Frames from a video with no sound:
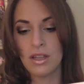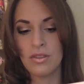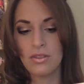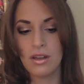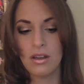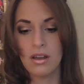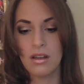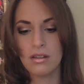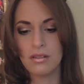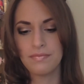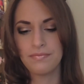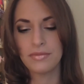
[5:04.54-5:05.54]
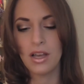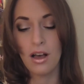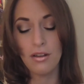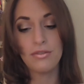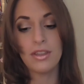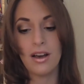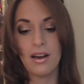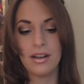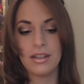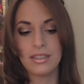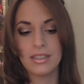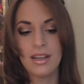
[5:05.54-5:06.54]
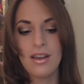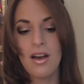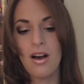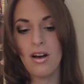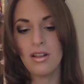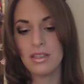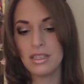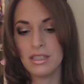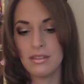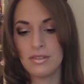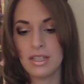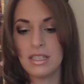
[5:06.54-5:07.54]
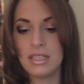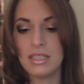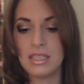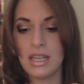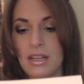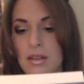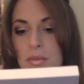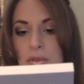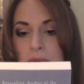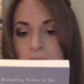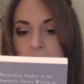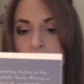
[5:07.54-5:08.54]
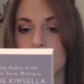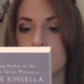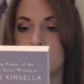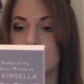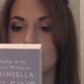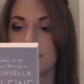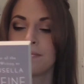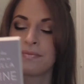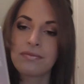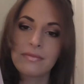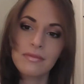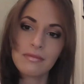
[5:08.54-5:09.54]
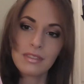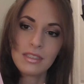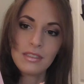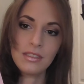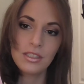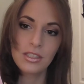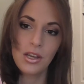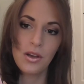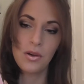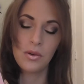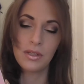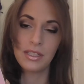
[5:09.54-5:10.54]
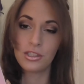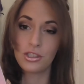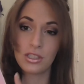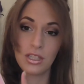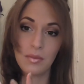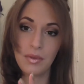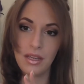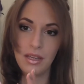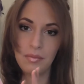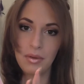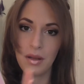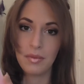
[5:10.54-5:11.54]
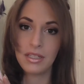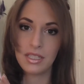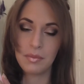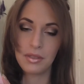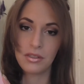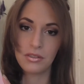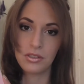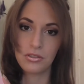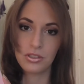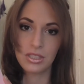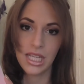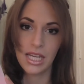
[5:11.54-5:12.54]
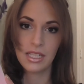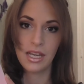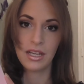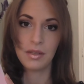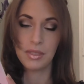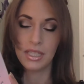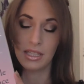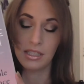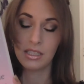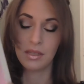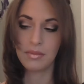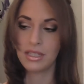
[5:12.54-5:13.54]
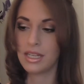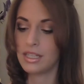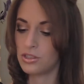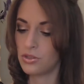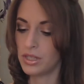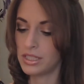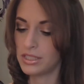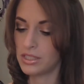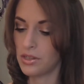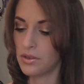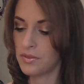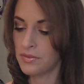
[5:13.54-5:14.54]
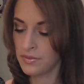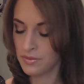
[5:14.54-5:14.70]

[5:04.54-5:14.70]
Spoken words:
the heart all live in desirable residence. So it's just going to be probably a typical social satire, but that's something I enjoy, so.